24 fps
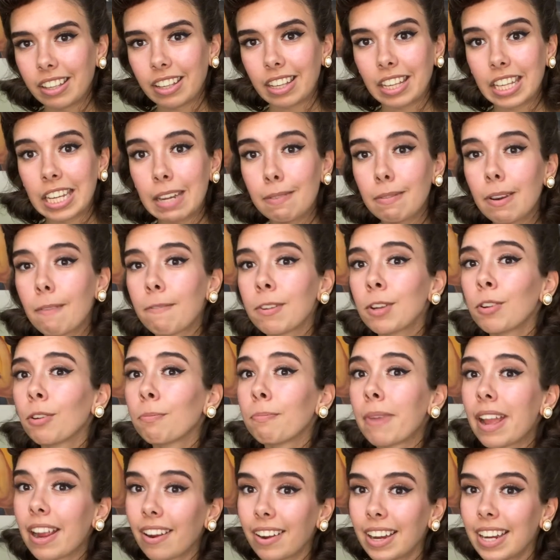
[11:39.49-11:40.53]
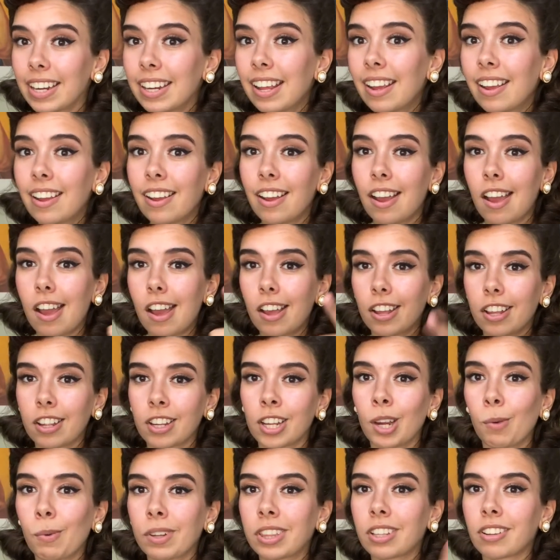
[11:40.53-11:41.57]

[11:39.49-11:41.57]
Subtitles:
Even if you're married, you're with